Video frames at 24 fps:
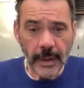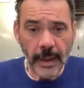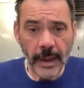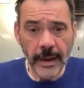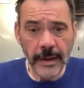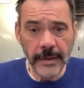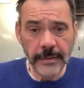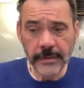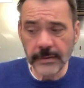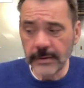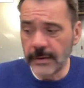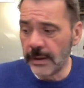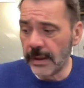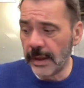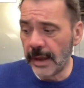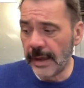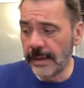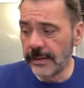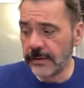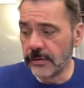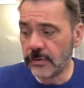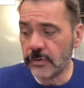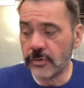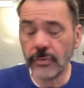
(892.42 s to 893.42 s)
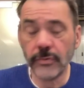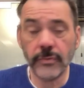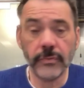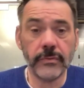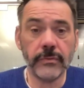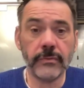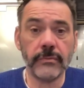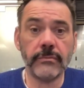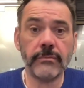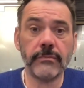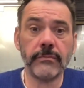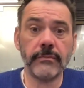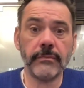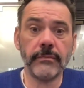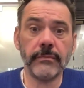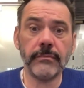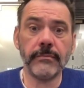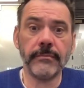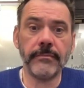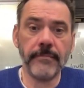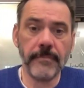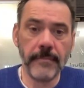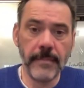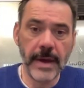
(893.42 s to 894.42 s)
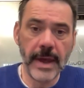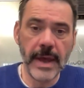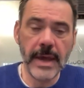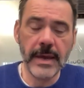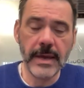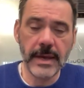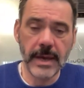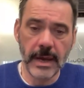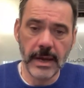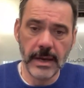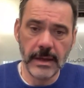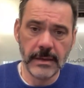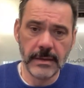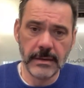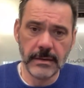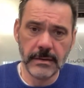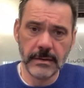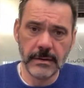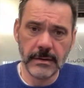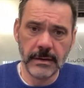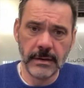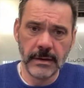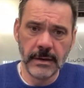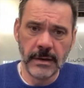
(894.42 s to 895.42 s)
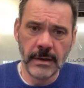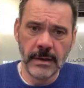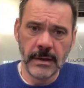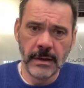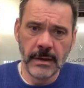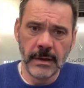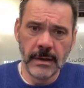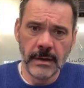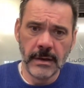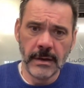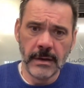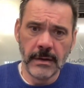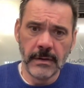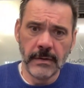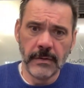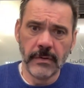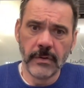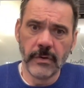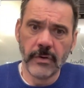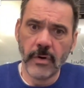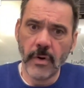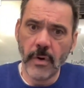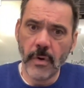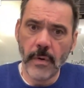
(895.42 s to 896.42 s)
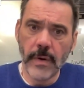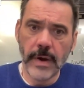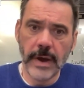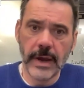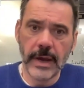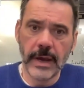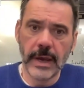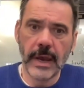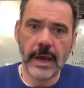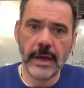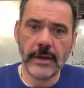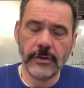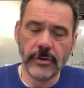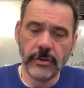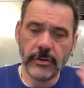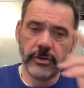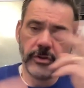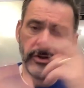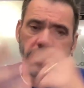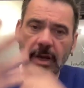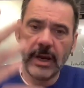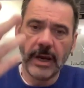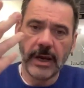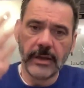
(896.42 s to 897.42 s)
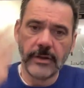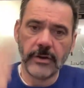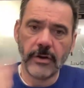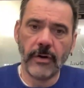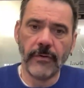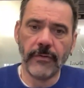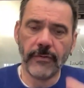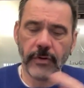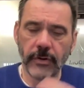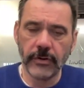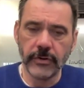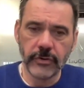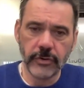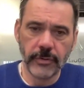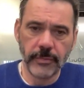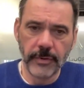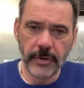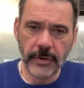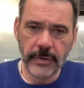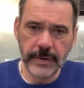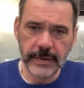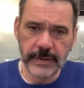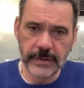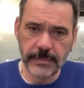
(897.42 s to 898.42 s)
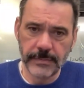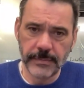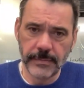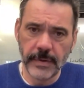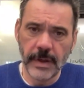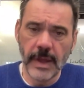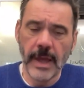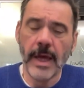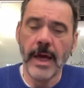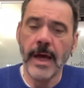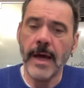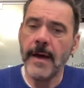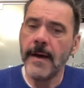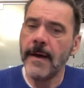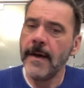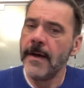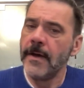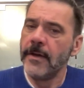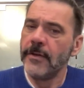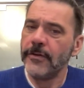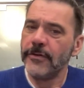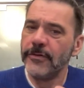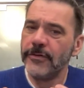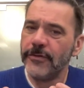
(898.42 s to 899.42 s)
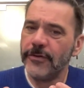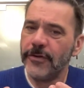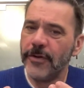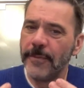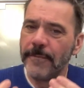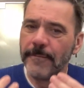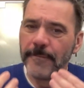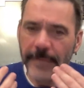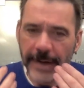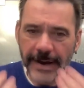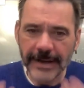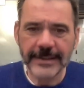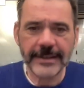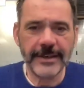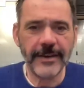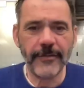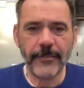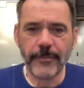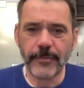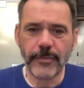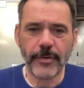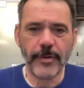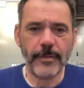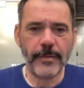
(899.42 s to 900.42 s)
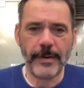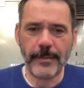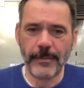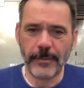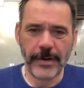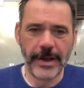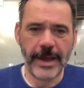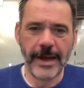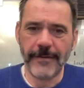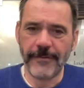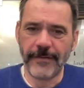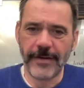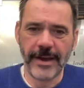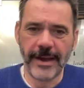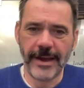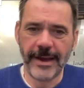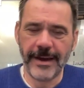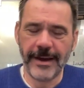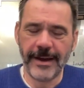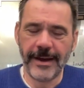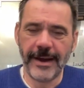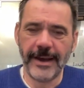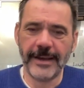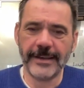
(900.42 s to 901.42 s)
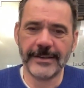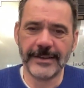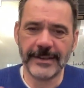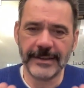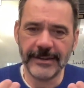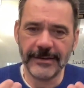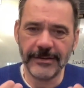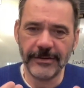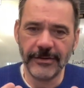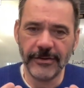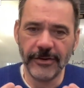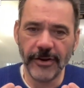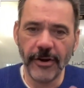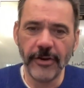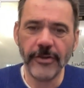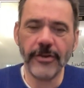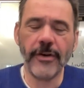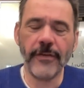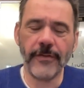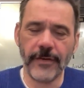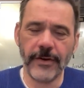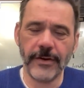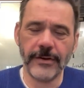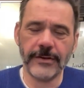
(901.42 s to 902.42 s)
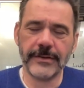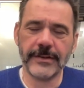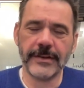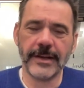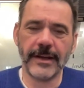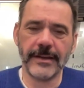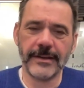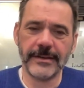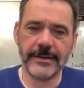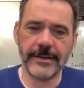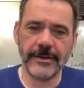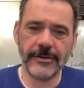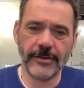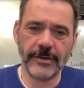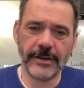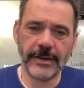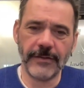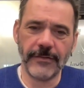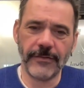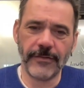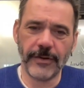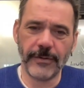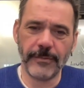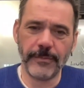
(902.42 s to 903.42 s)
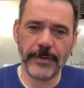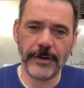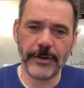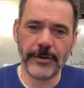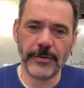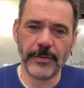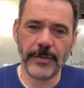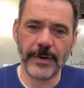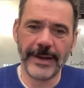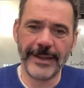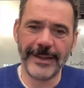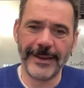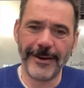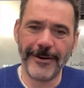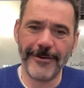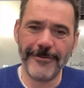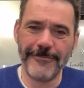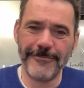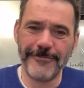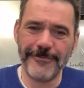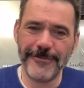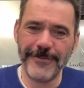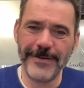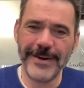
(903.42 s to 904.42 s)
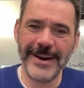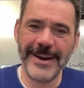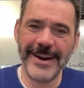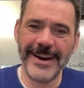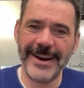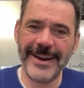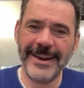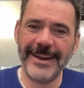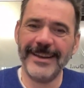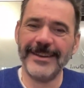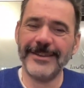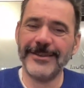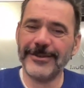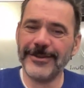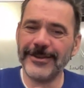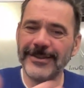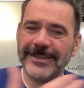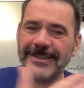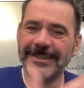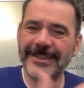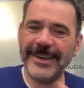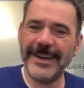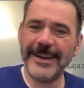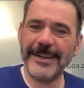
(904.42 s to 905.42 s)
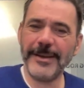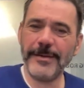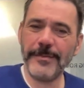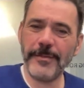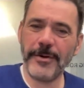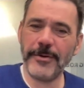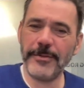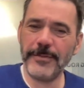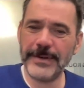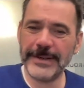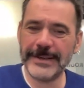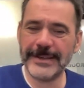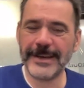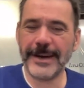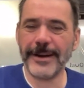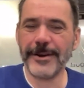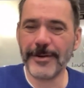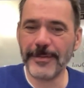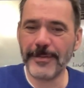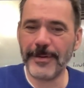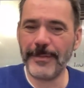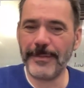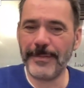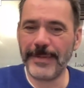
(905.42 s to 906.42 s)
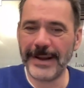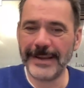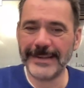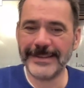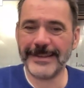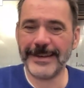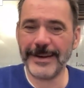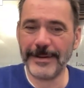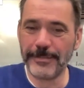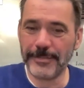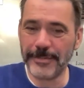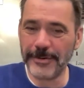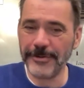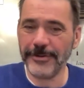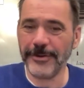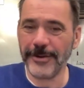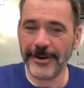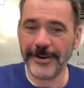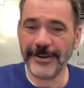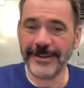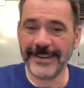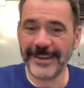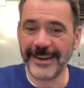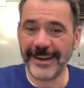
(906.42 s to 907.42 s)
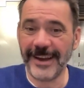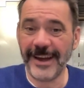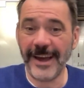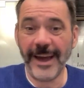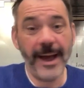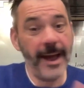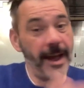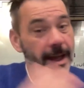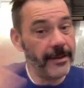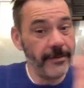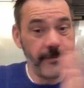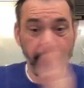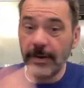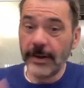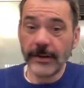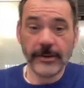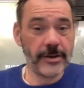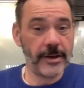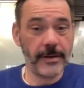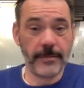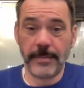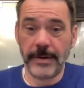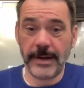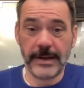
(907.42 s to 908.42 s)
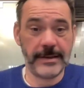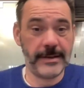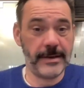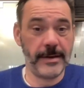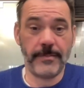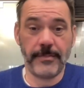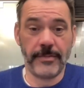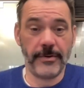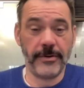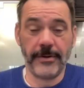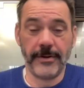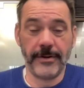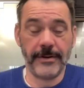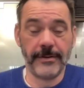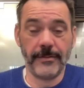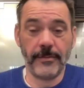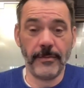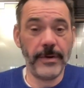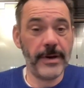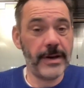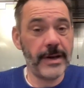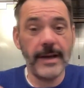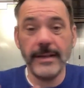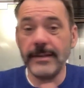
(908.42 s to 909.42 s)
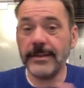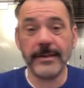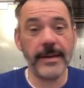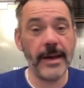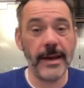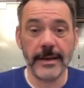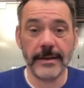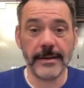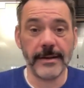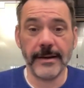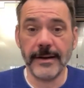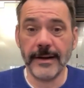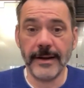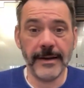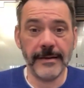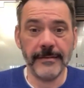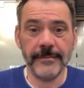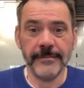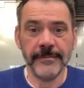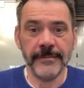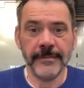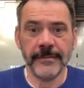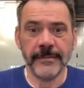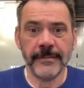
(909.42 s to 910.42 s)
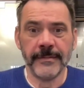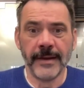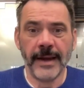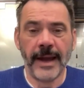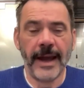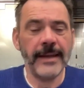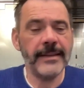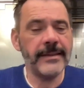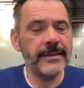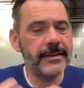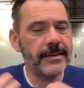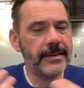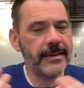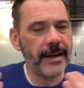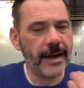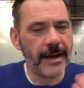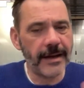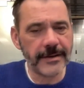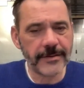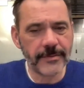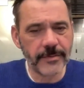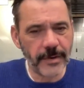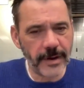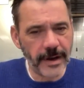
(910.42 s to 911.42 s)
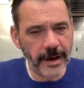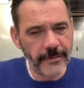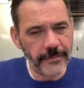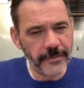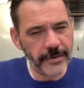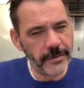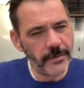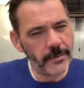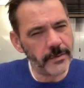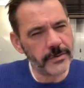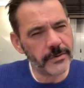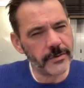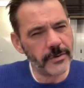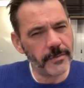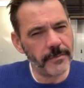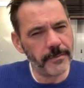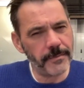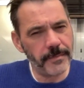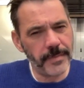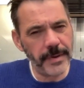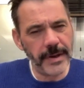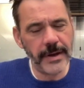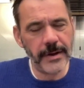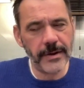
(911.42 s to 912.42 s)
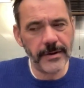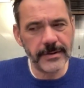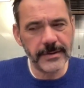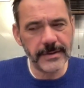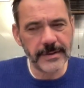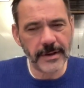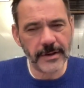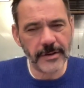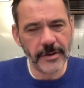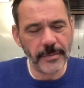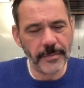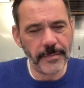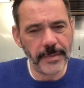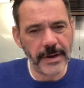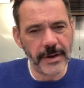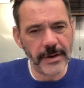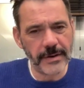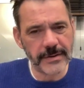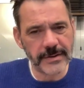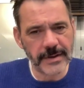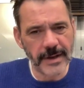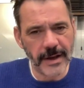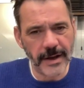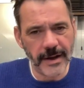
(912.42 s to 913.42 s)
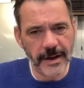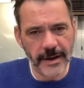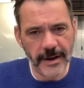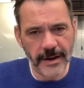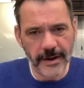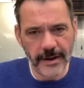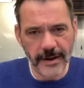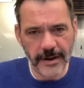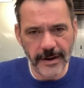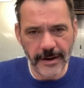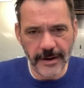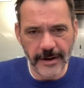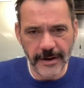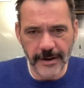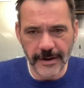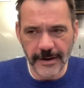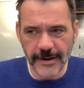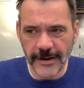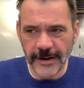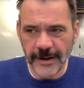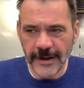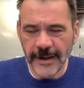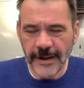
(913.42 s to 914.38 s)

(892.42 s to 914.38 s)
and and to make it going in the chain of consumerism. The massive problem we have here is none us can see the difference between a really sustainable recyclable plastic product and virgin plastic product. We can see it. And that's where I think was the biggest, the biggest uh, uh, uh,